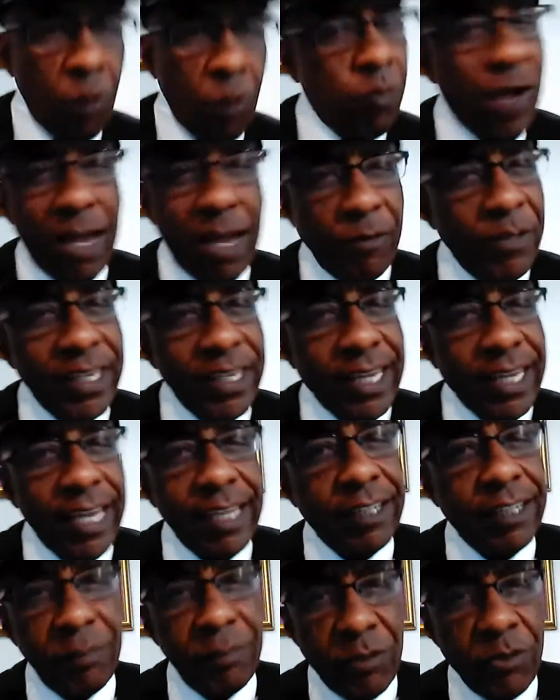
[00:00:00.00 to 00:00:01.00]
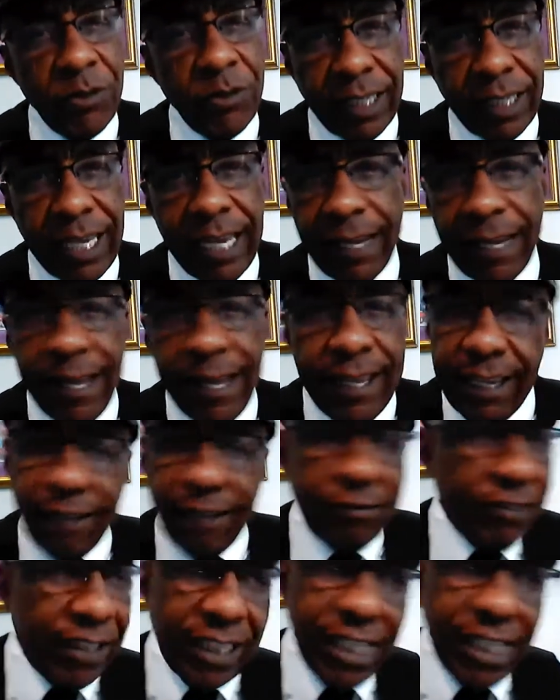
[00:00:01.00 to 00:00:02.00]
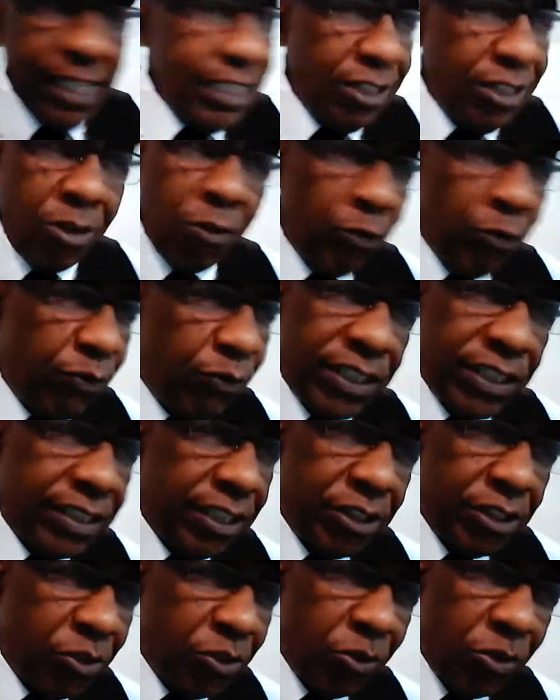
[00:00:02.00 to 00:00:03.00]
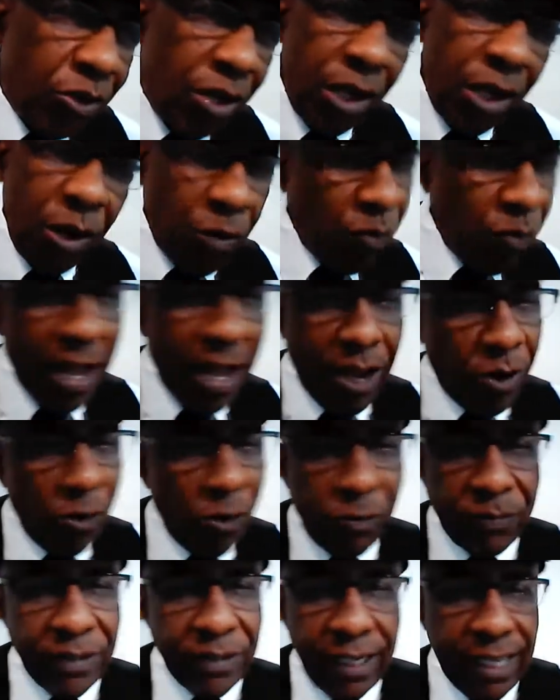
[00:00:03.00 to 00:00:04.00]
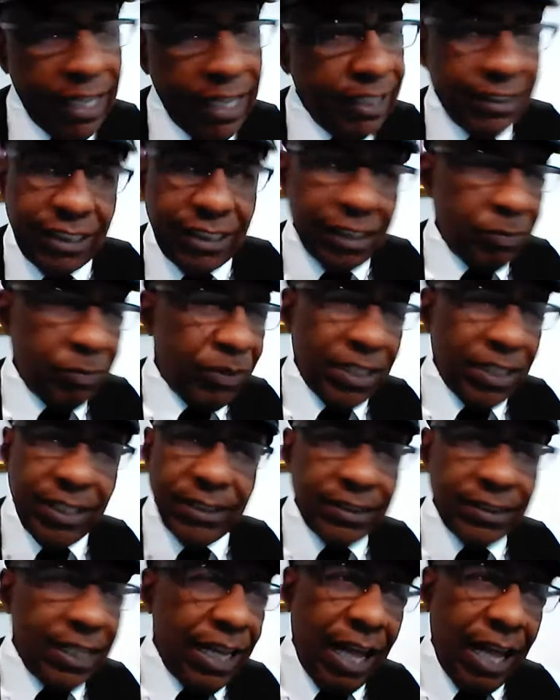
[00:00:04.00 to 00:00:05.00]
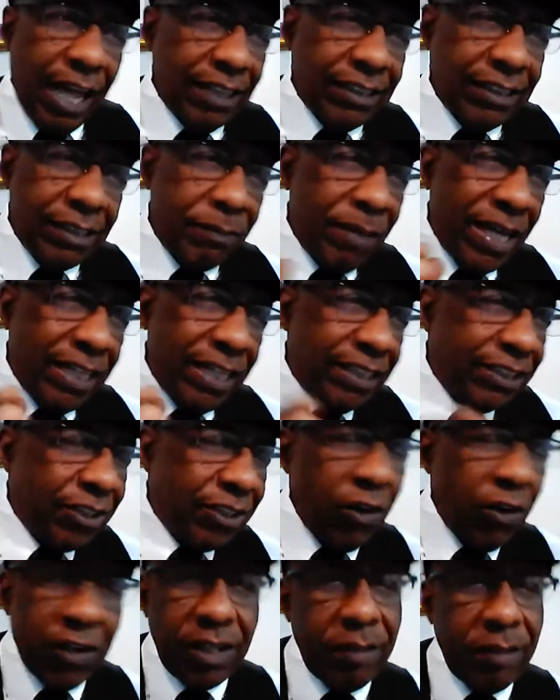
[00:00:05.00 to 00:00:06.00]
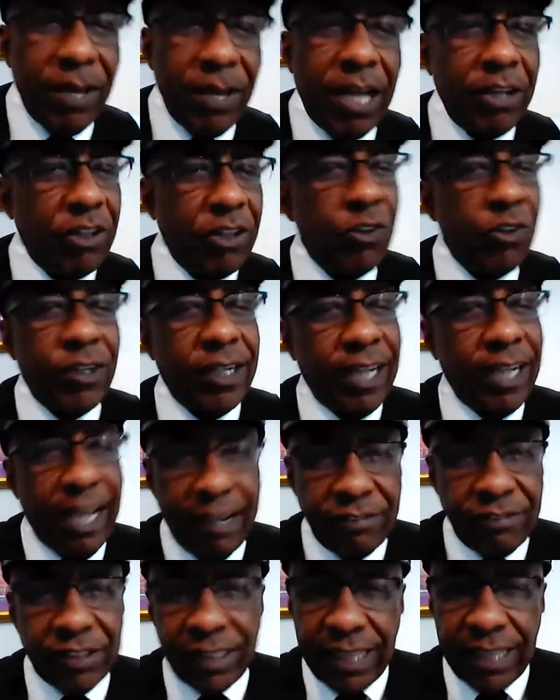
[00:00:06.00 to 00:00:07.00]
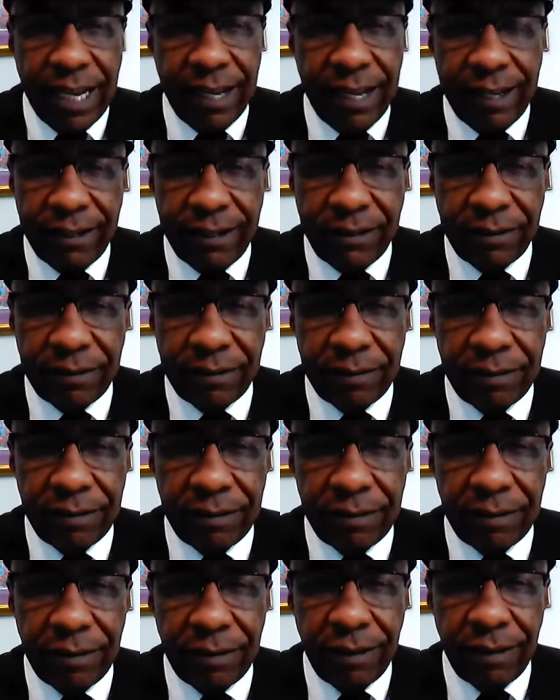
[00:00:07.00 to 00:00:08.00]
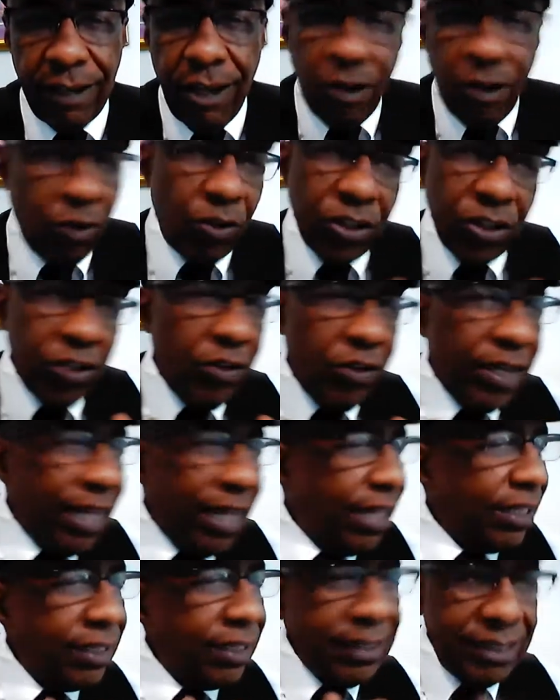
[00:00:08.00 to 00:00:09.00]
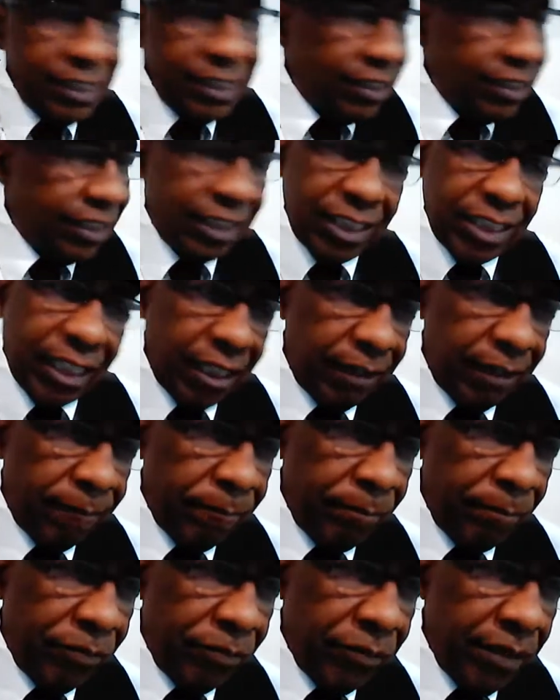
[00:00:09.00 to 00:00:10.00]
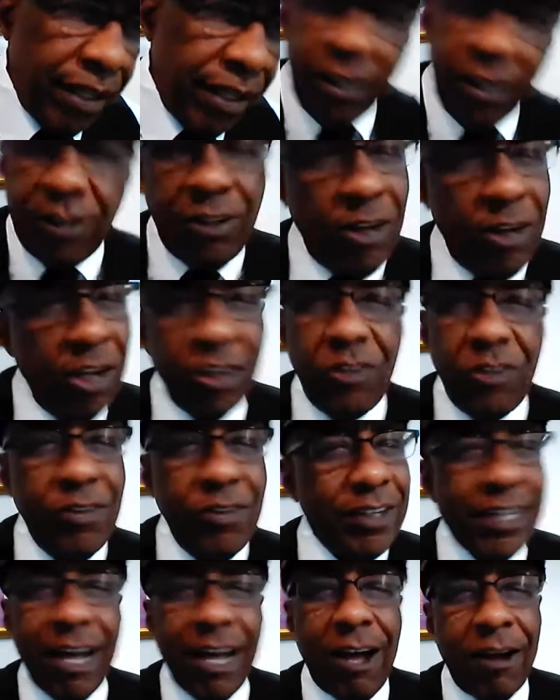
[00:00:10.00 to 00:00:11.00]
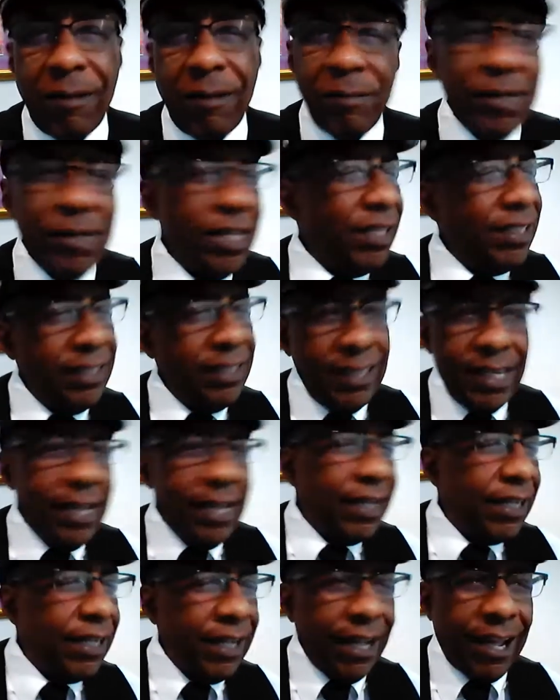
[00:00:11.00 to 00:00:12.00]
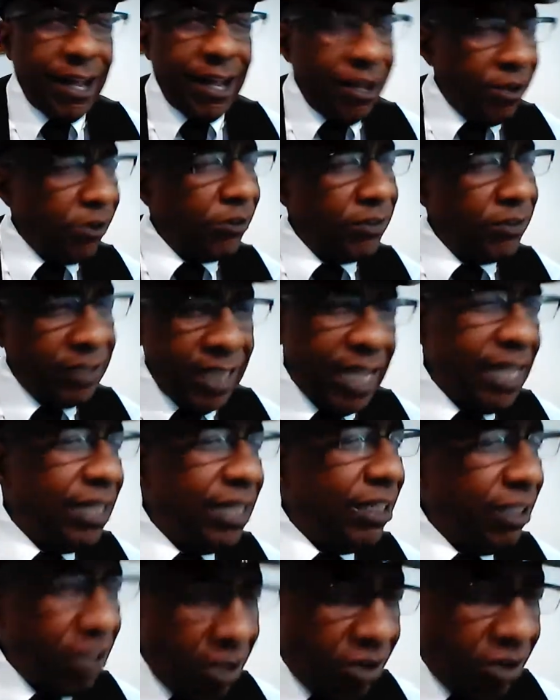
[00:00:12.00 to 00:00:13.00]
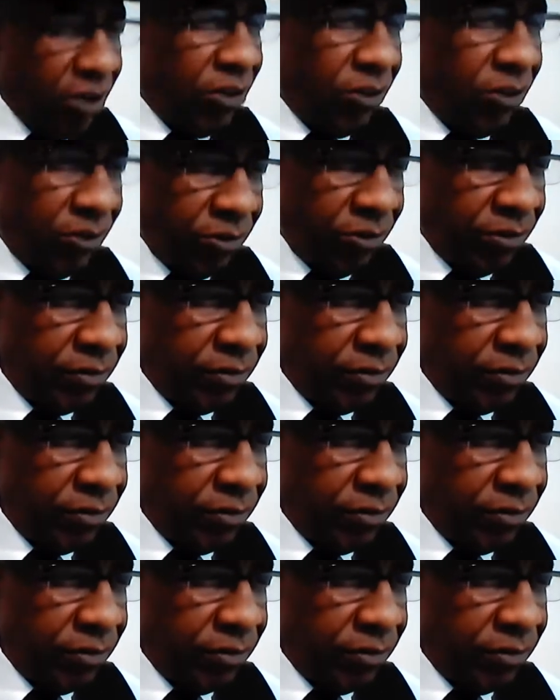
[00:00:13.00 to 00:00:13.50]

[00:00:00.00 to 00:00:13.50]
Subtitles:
Why we can't communicate? If the key don't fit the door, why open it? Just because somebody talking about your lifestyle or your ethnicity. You know, you can call me a nigga all day long.